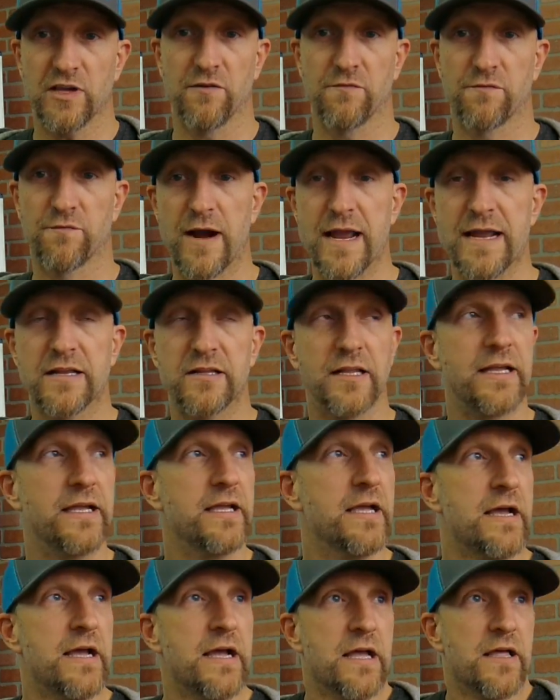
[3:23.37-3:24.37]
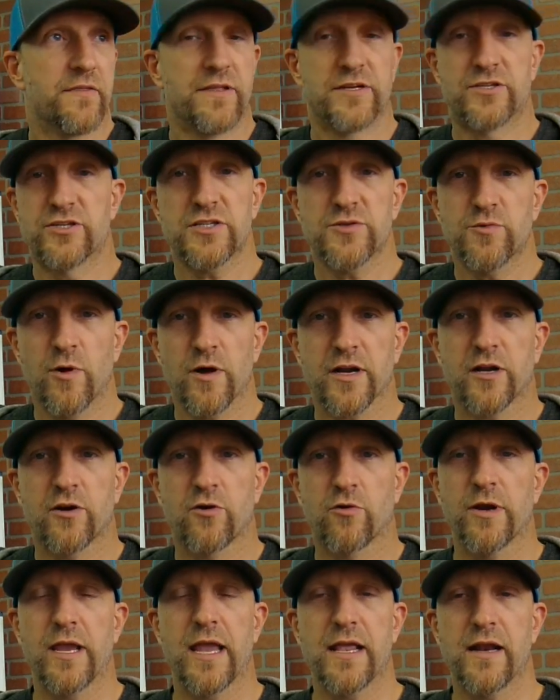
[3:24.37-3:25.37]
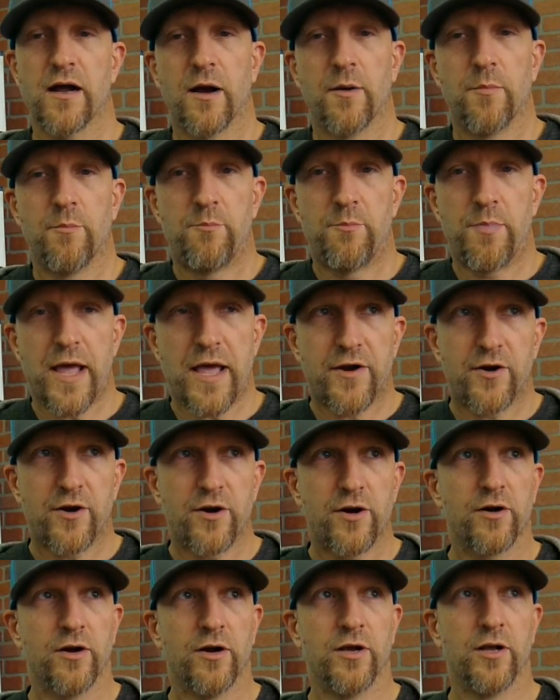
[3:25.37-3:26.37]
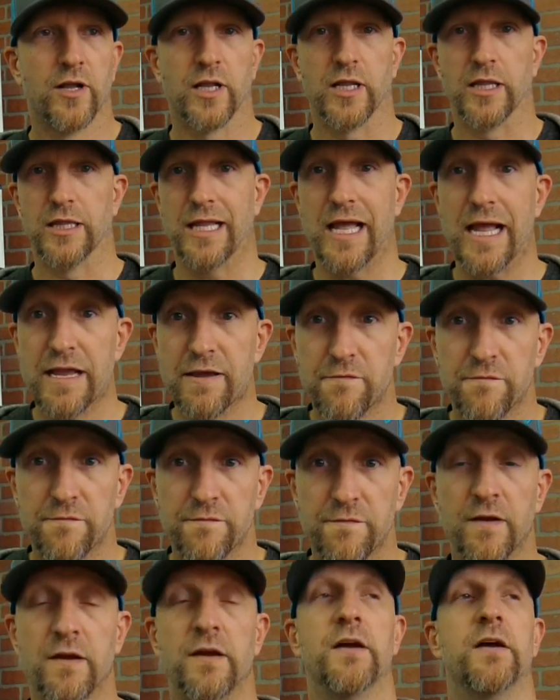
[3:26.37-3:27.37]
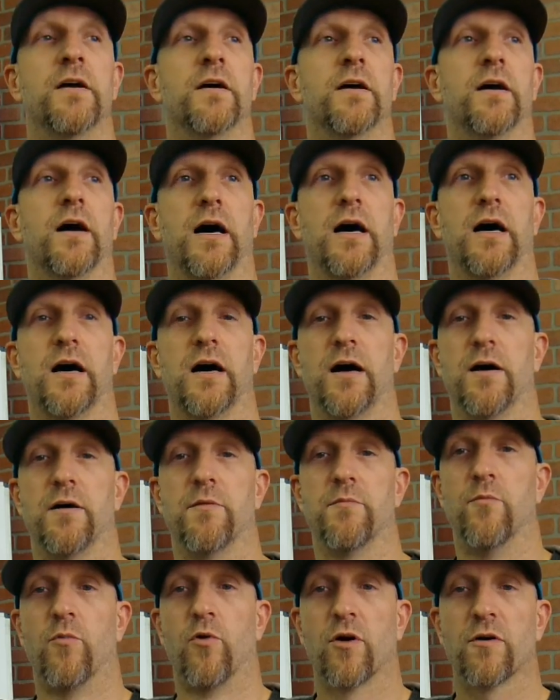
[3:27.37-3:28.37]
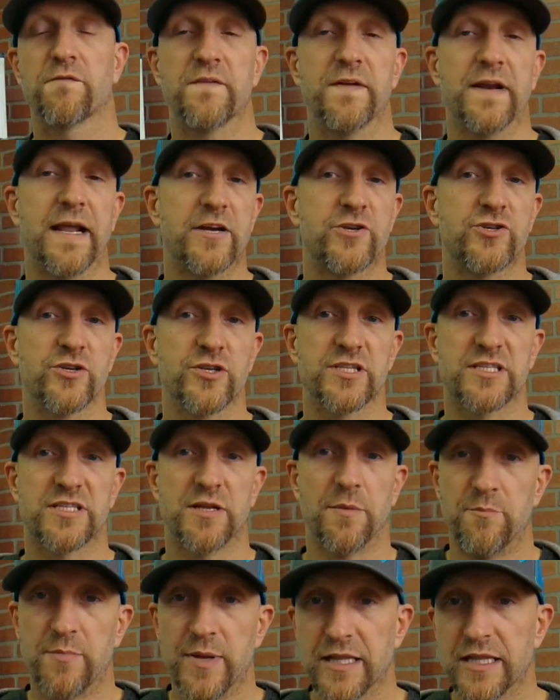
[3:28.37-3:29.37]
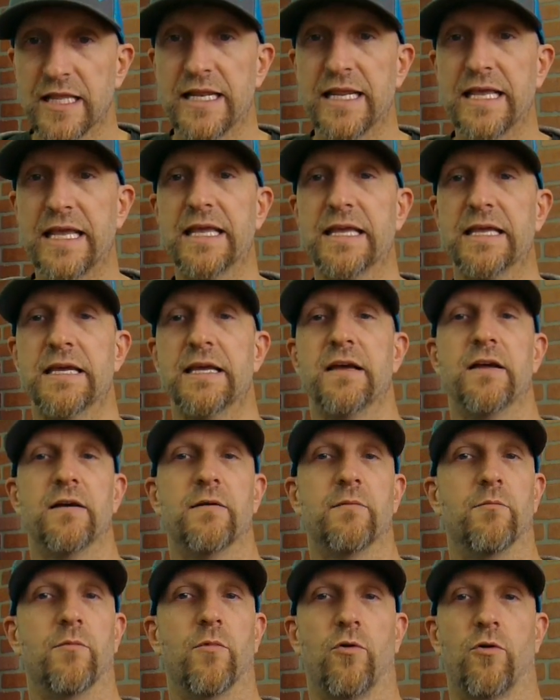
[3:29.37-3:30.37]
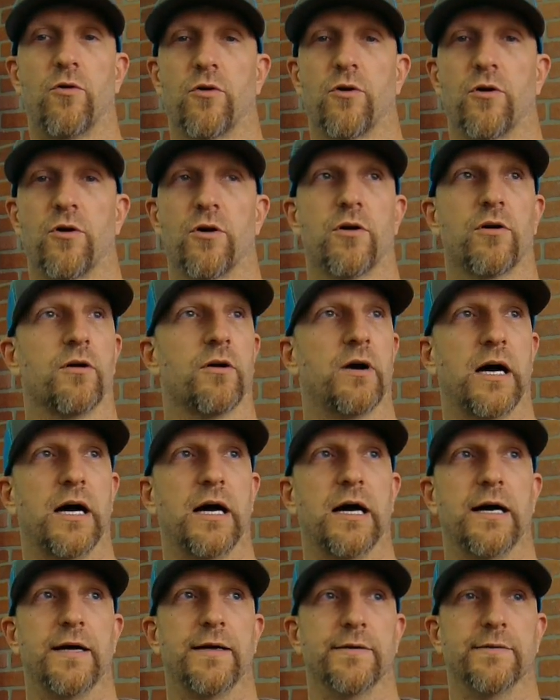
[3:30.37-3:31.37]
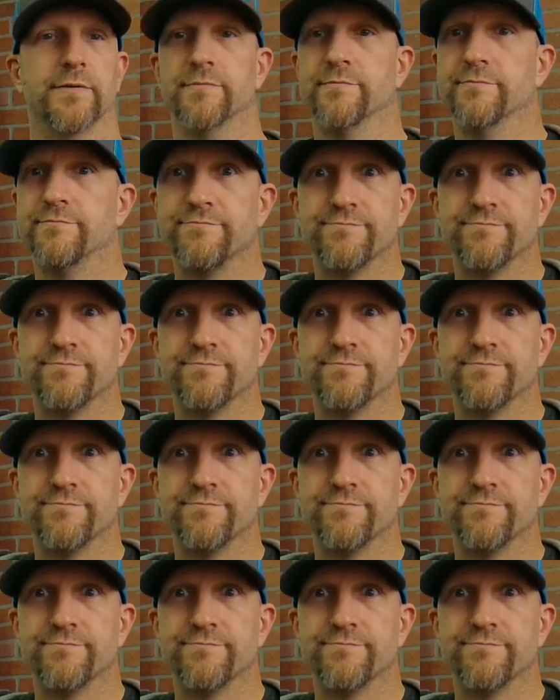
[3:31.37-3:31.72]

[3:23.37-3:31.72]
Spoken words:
frankly, that just want to create a better life, more financial stability, more